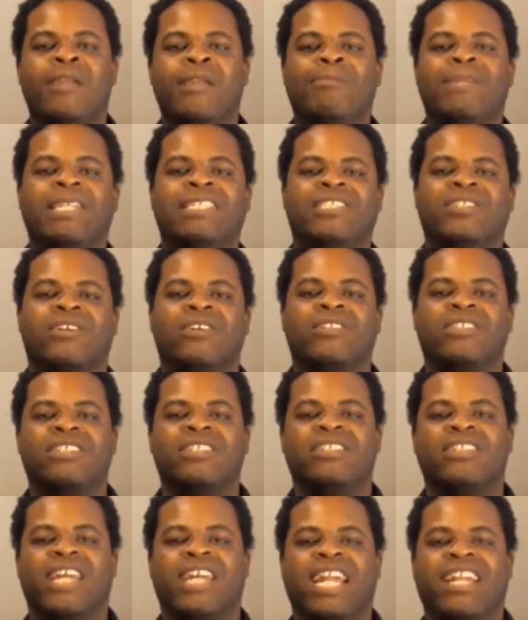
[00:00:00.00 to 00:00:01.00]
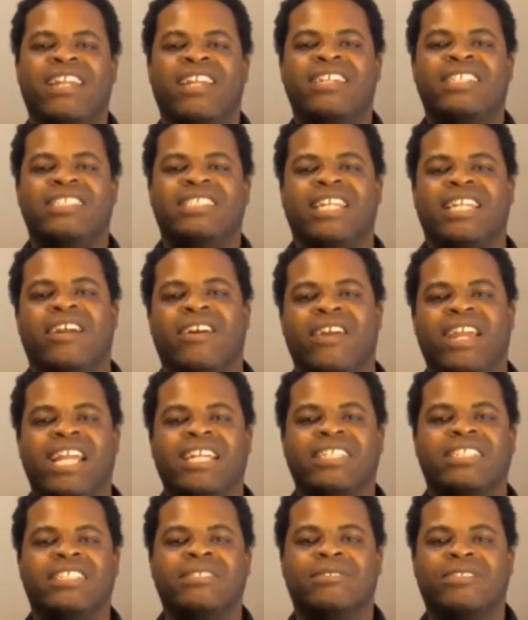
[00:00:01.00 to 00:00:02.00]
Be sure to like, share,
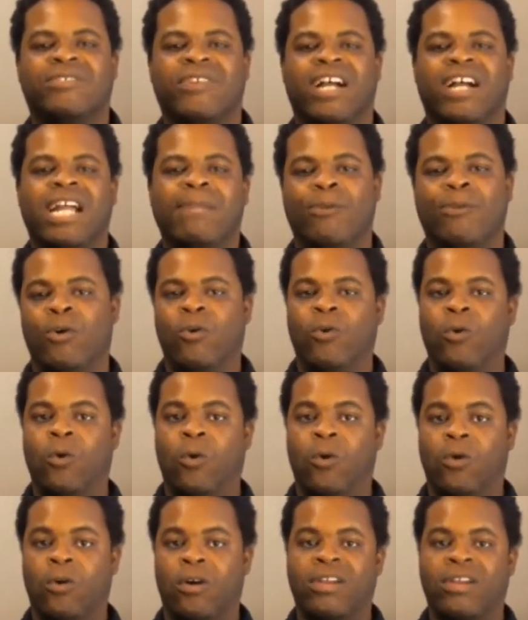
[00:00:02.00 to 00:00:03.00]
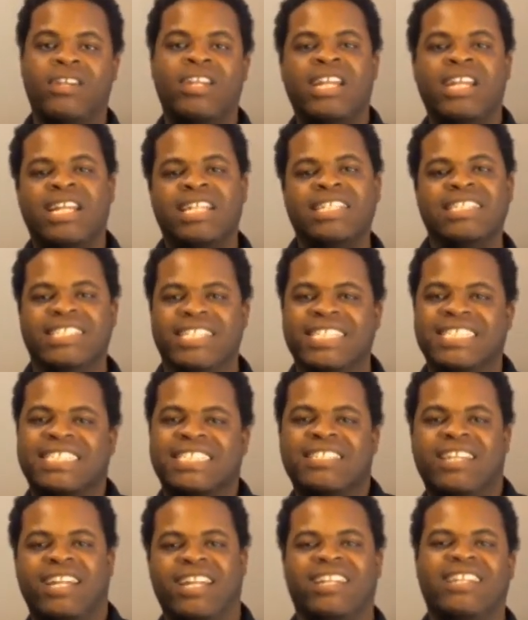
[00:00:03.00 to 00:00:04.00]
and subscribe, or
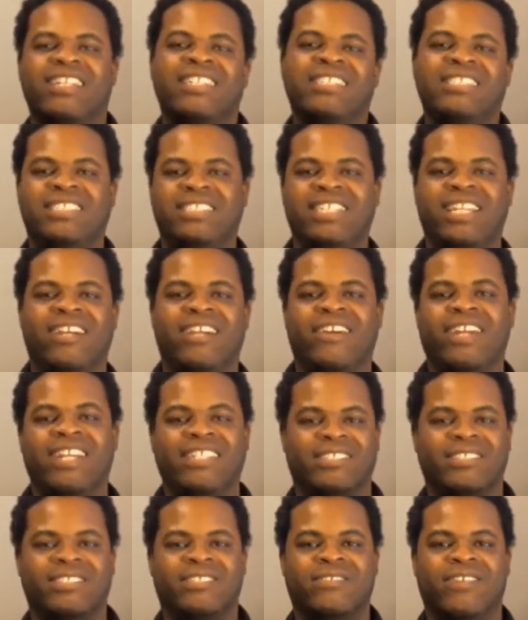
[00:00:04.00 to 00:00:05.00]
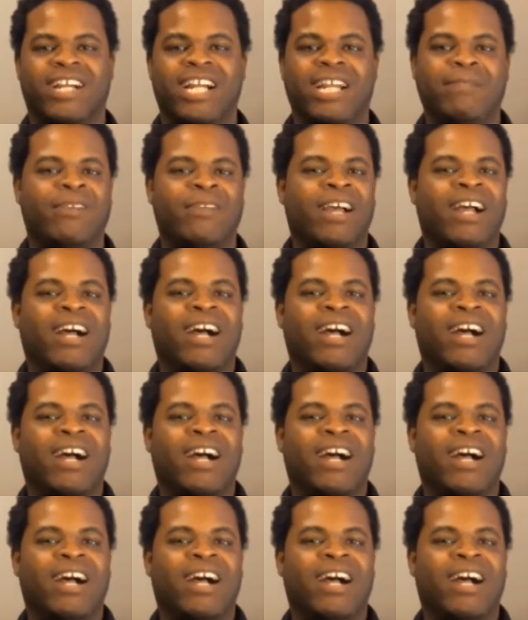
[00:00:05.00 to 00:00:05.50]
dislike, share, and subscribe.